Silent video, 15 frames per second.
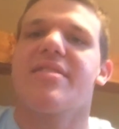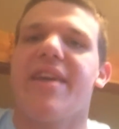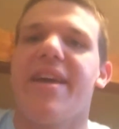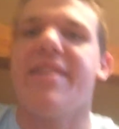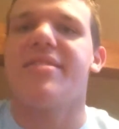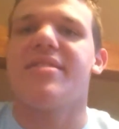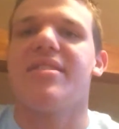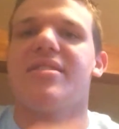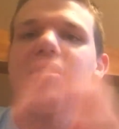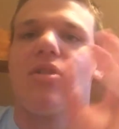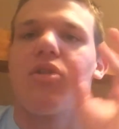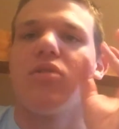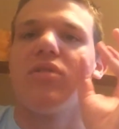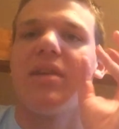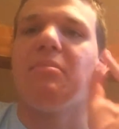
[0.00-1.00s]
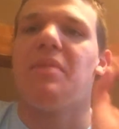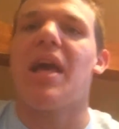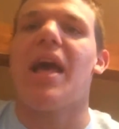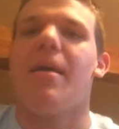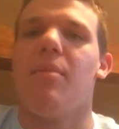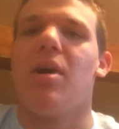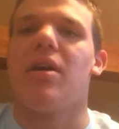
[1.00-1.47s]
case, it's a girl named
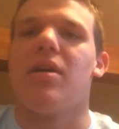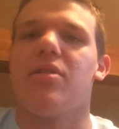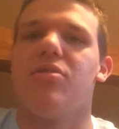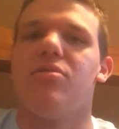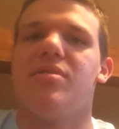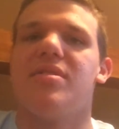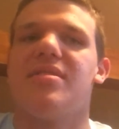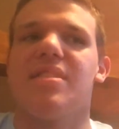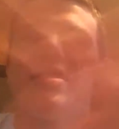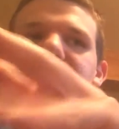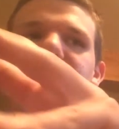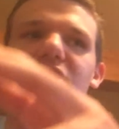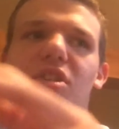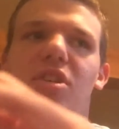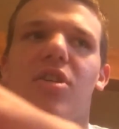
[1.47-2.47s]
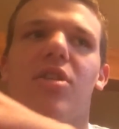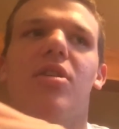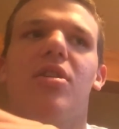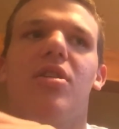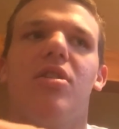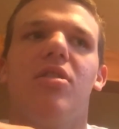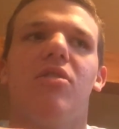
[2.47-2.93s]
Emma whose sister
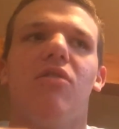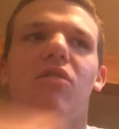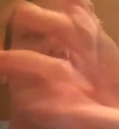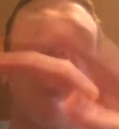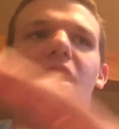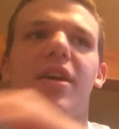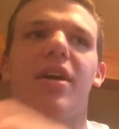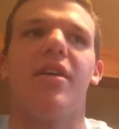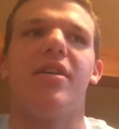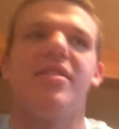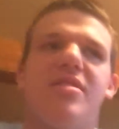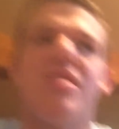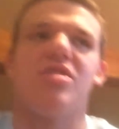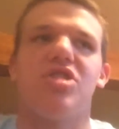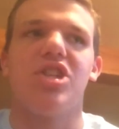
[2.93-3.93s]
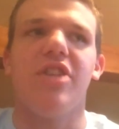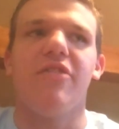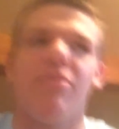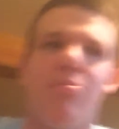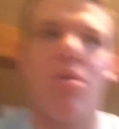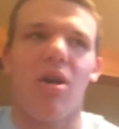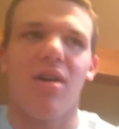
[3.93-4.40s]
Lana is the
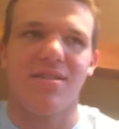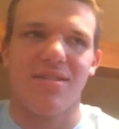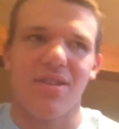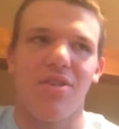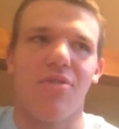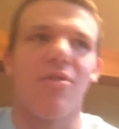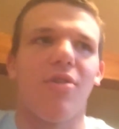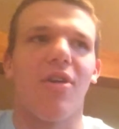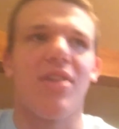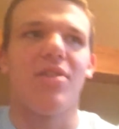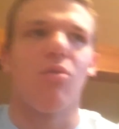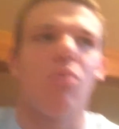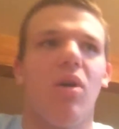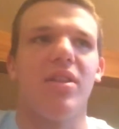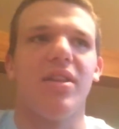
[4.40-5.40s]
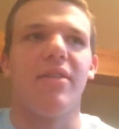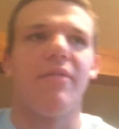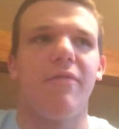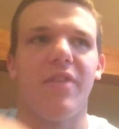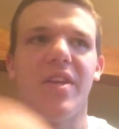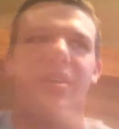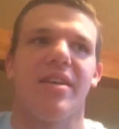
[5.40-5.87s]
chief prosecutor and the one that
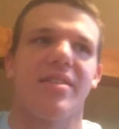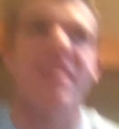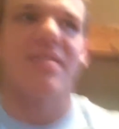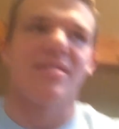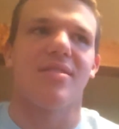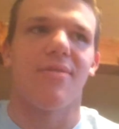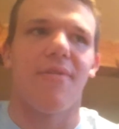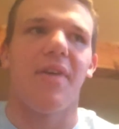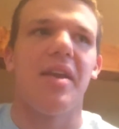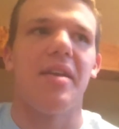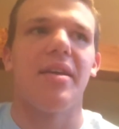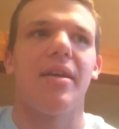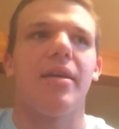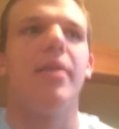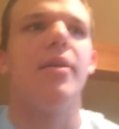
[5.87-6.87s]
Phoenix is defending